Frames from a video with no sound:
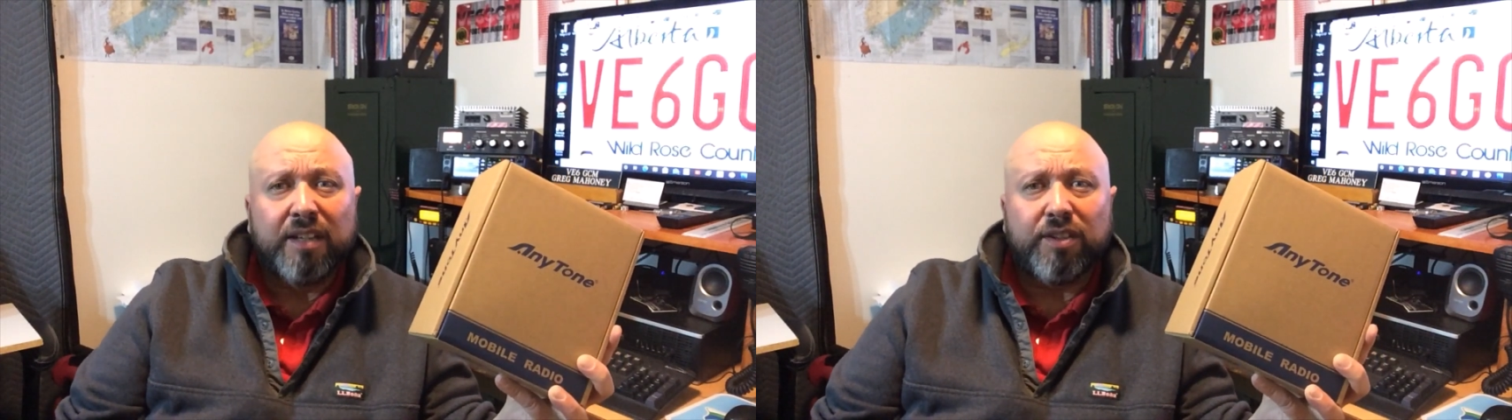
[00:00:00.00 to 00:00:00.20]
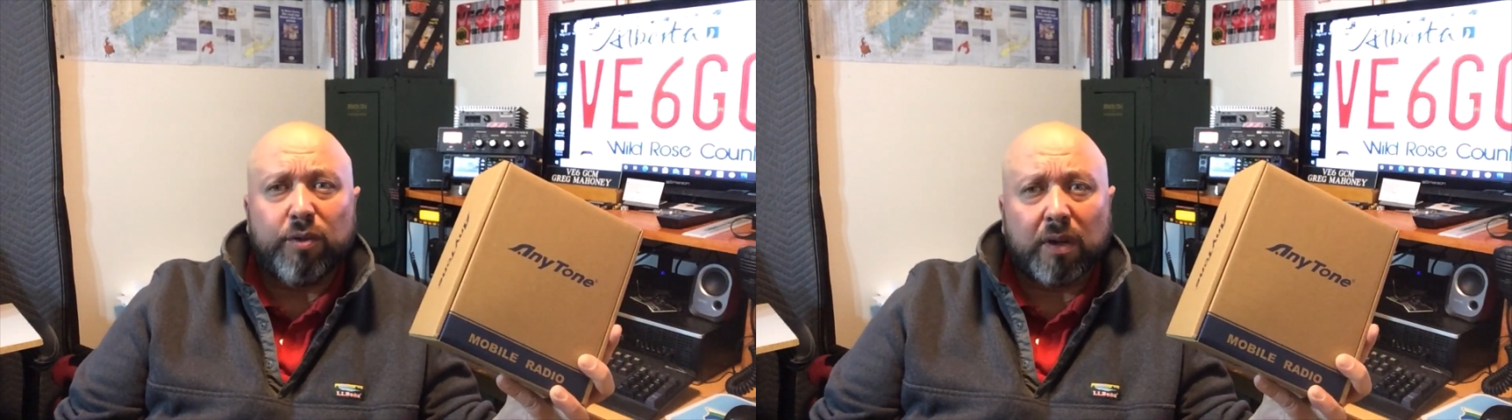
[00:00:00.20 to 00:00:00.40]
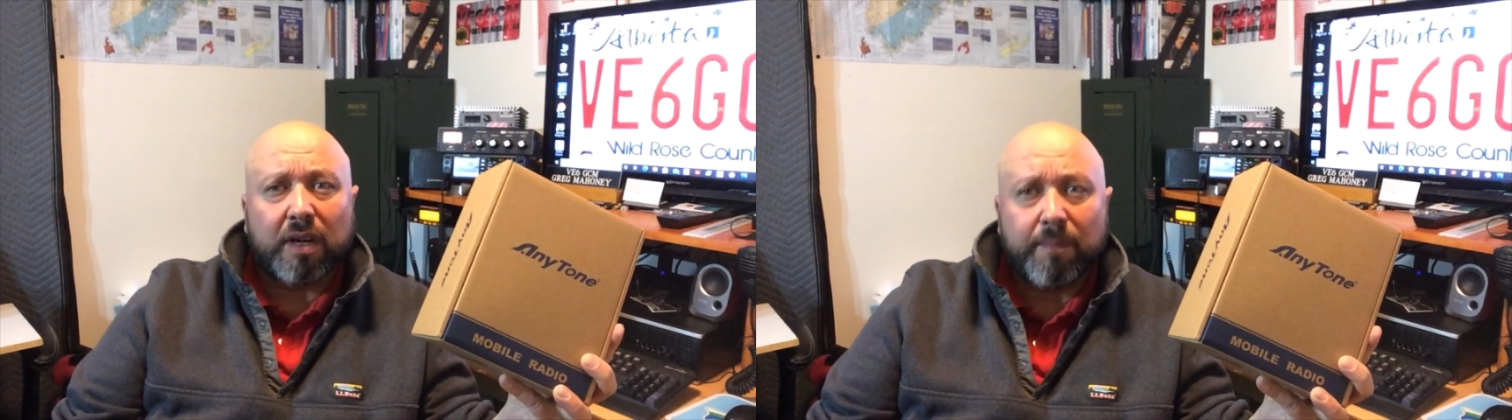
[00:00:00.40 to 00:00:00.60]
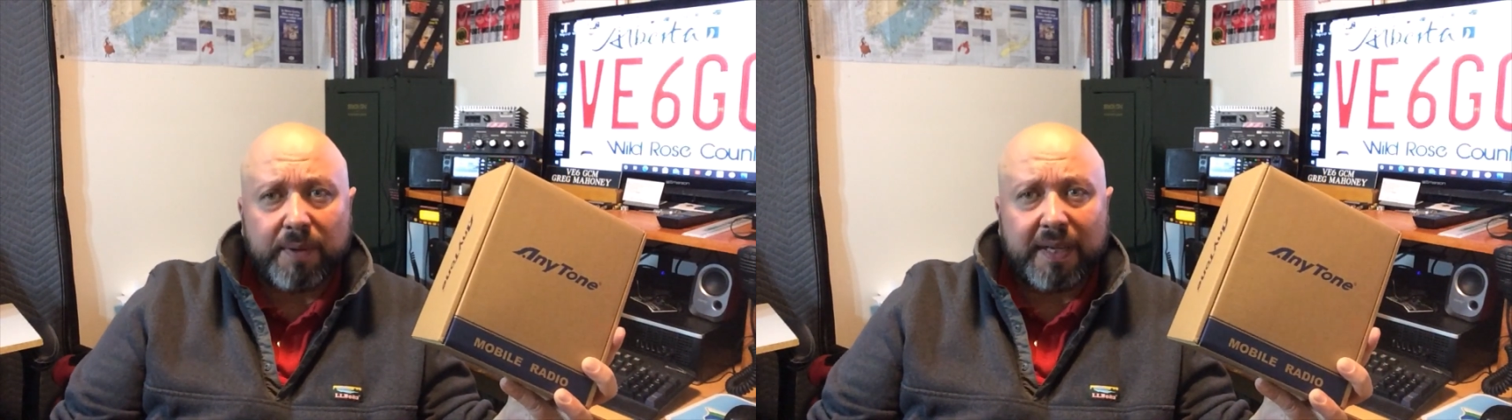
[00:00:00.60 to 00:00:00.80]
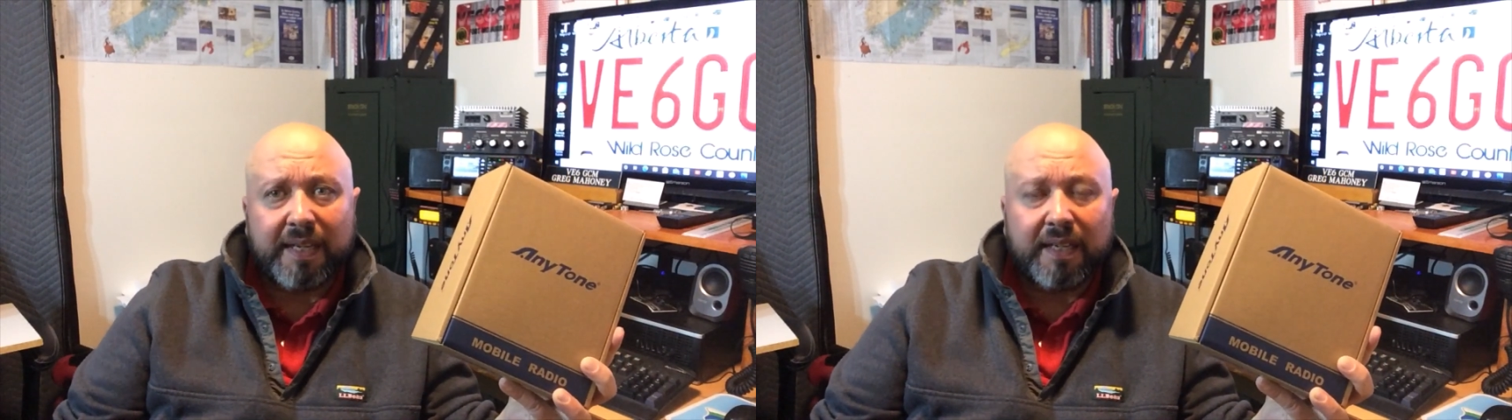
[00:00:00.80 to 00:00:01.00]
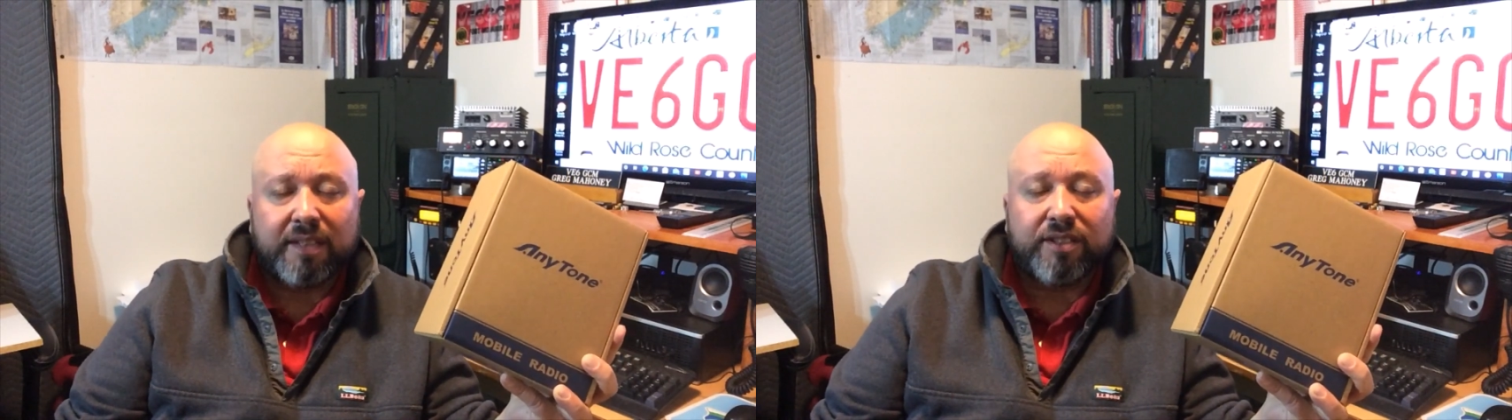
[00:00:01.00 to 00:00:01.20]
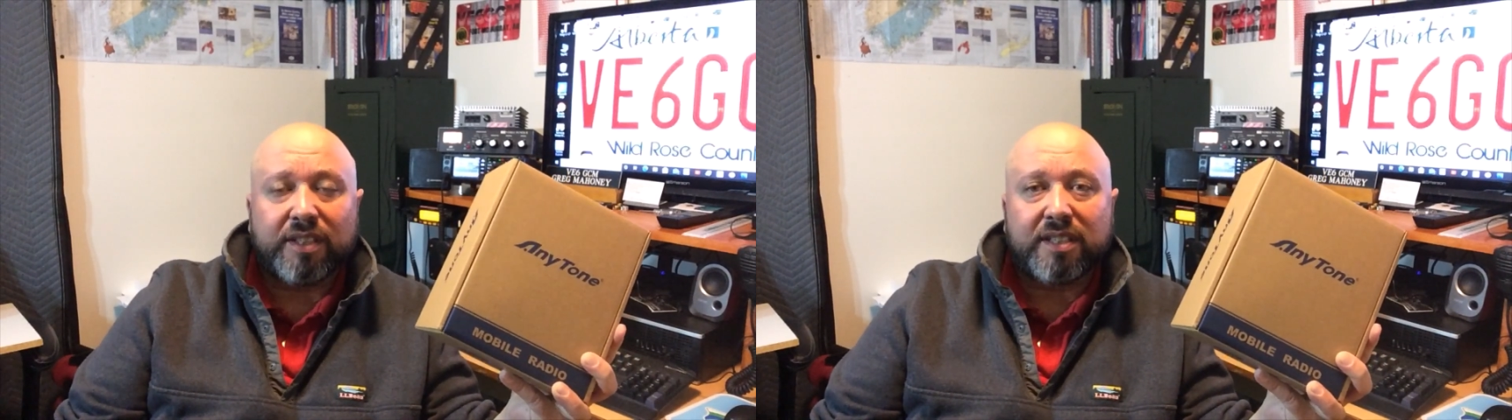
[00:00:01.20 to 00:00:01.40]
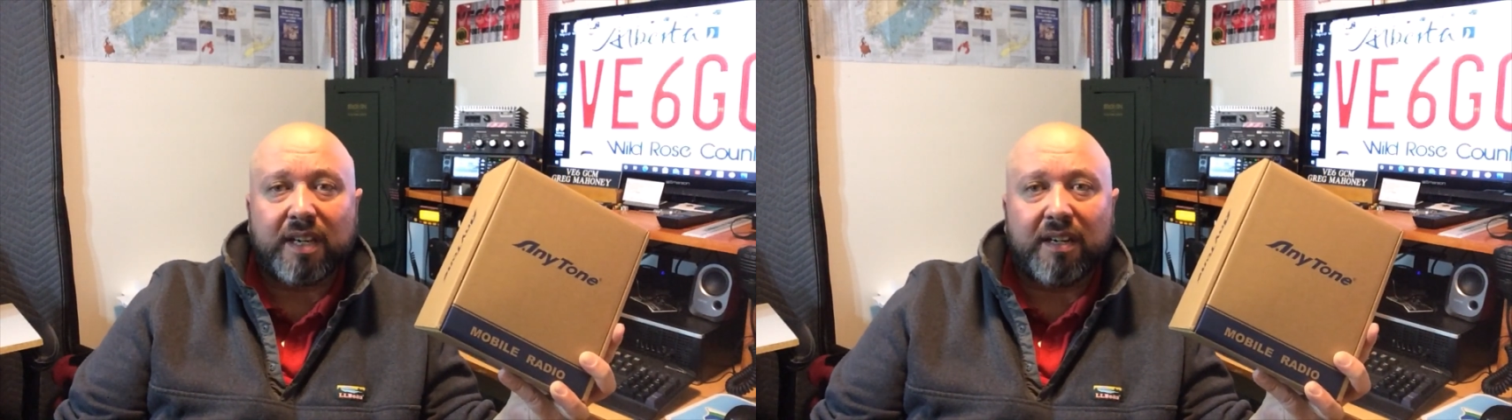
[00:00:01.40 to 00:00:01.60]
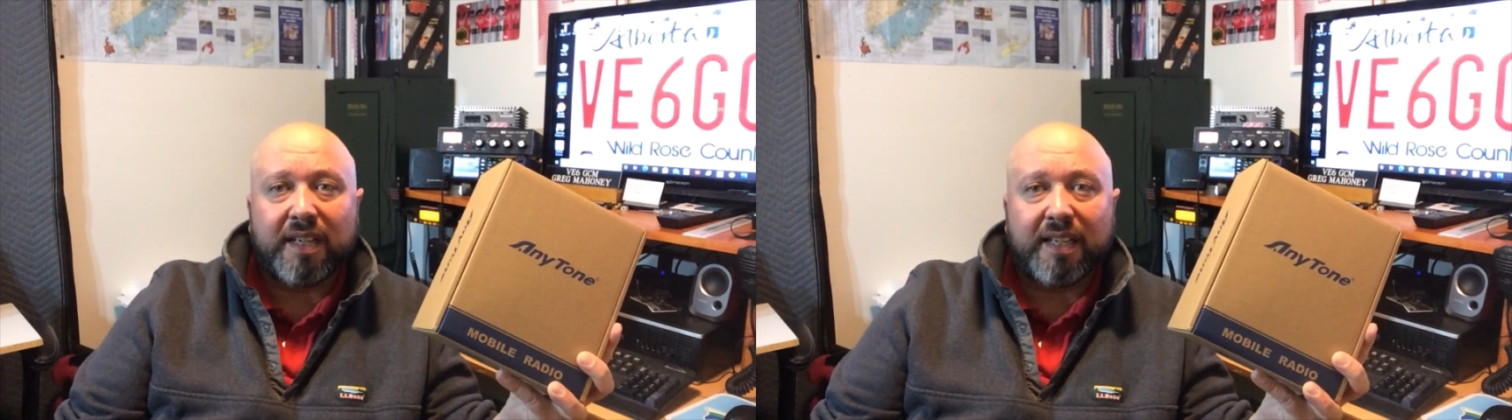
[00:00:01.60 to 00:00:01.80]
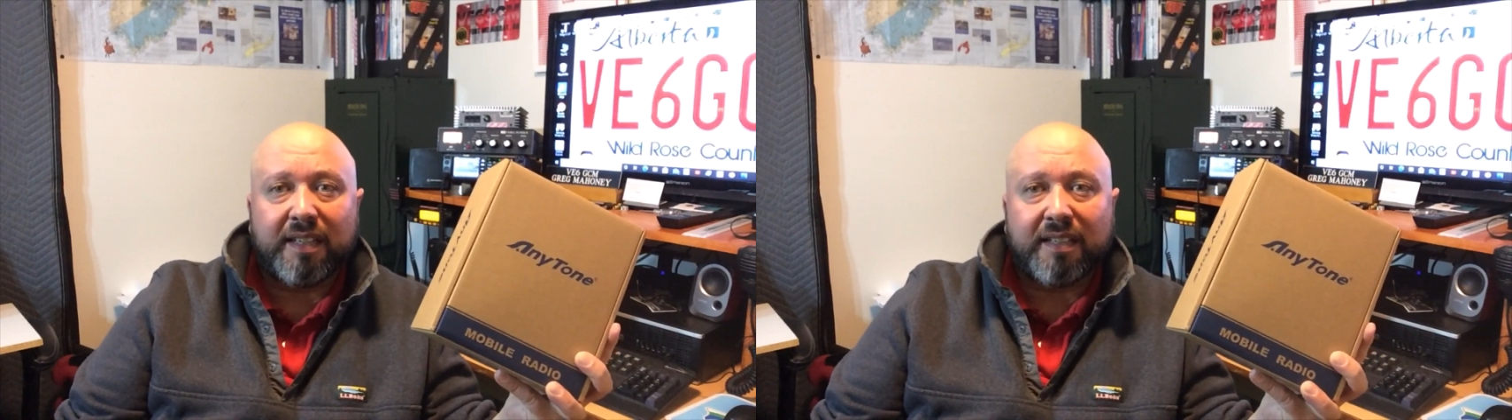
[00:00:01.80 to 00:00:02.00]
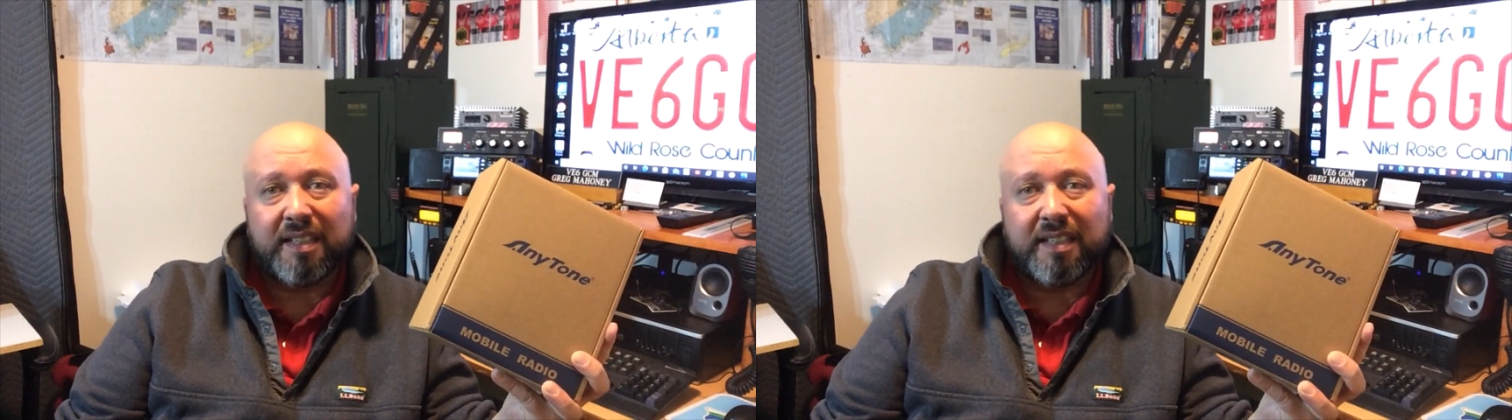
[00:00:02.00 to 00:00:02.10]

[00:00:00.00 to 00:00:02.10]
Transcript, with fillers: newer company, just starting